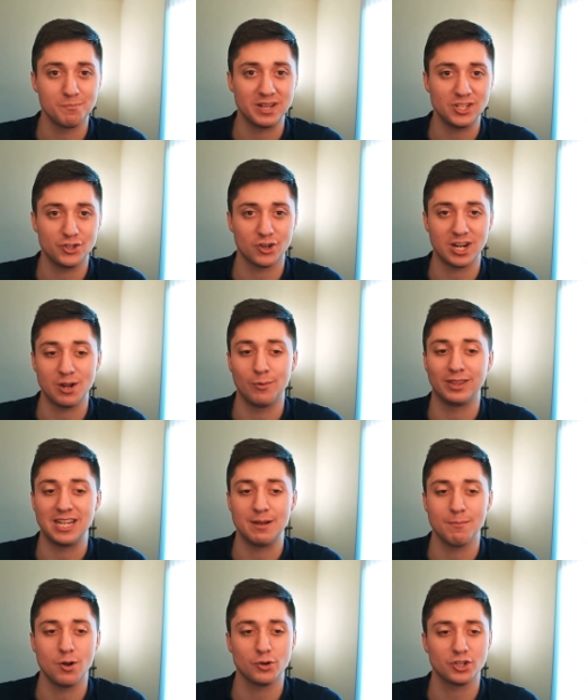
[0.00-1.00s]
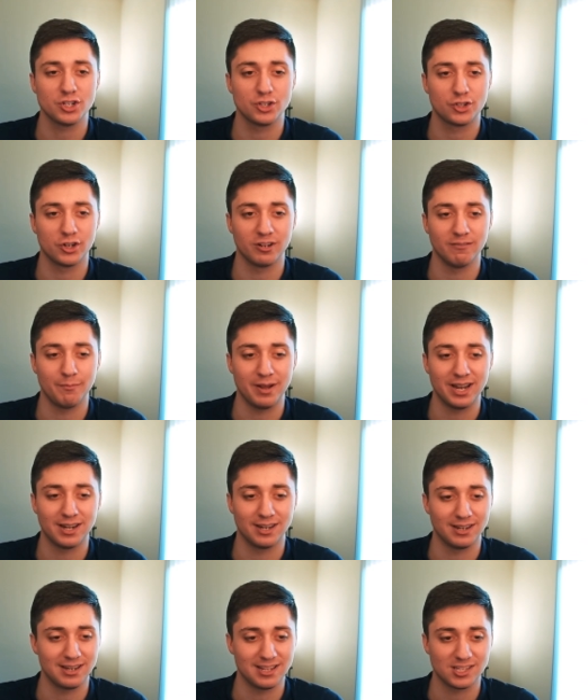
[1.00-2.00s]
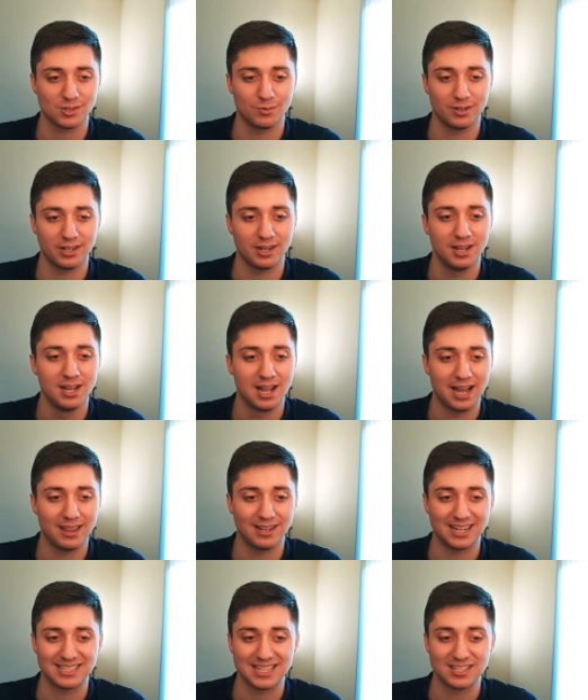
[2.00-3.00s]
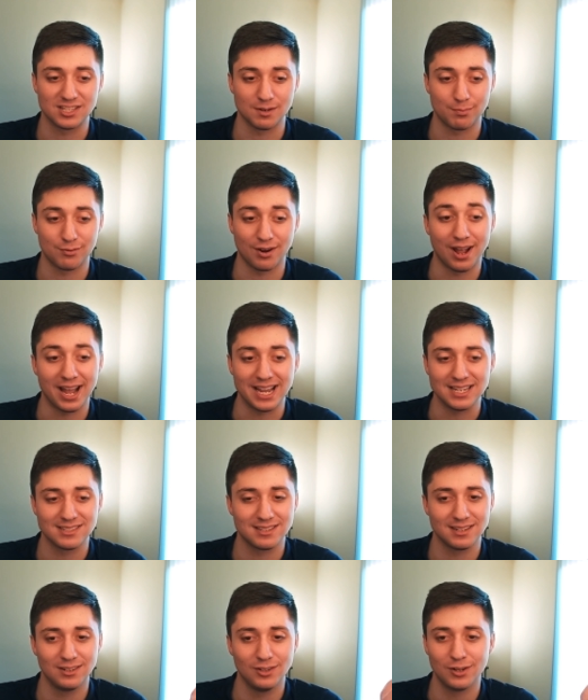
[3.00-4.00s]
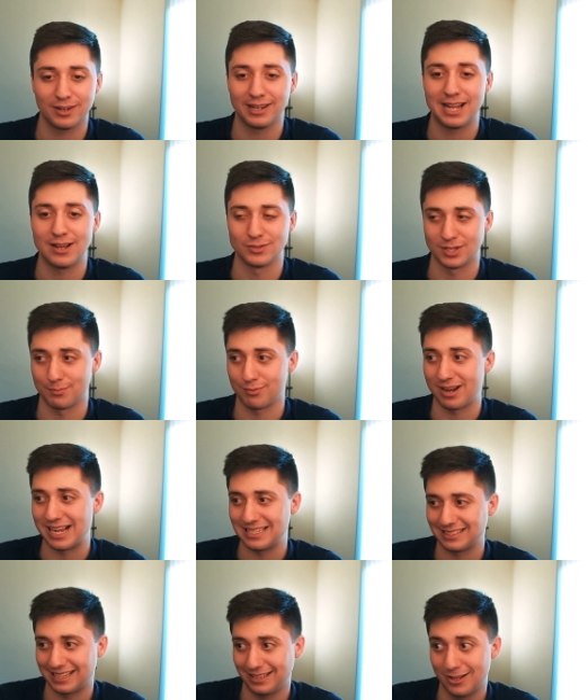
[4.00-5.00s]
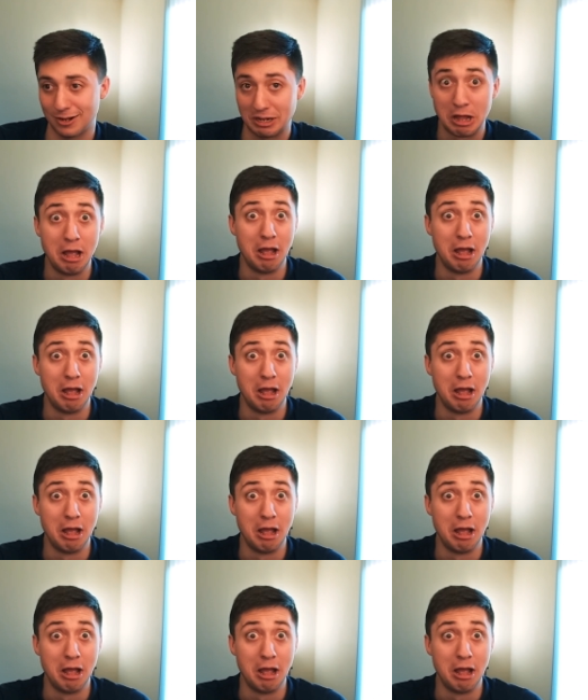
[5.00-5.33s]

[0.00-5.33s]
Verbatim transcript: Midjourney what the emotions should have been, and this one I think I said surprised, and look at how surprised they look.